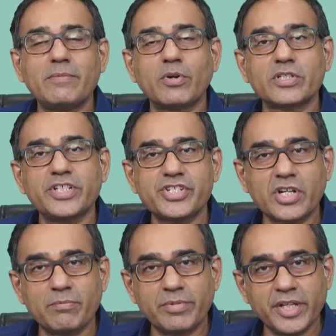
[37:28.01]
Because
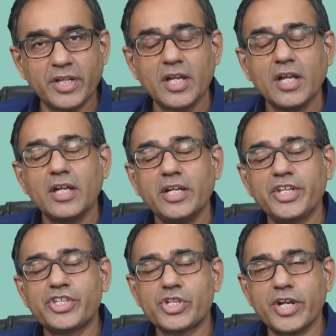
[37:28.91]

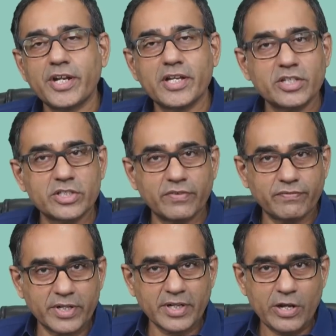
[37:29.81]
each state has a
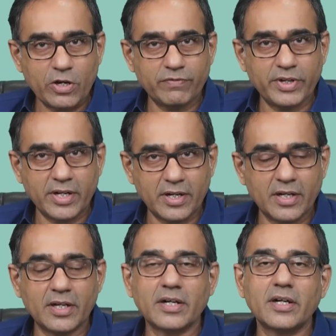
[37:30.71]
different kind of
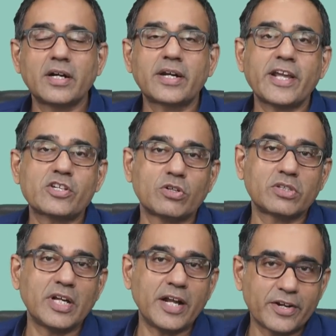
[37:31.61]
a tax
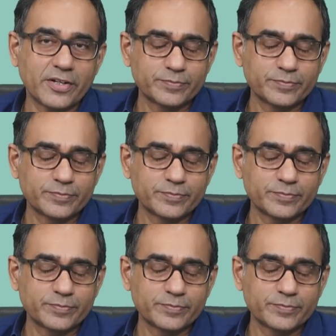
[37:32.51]
on that.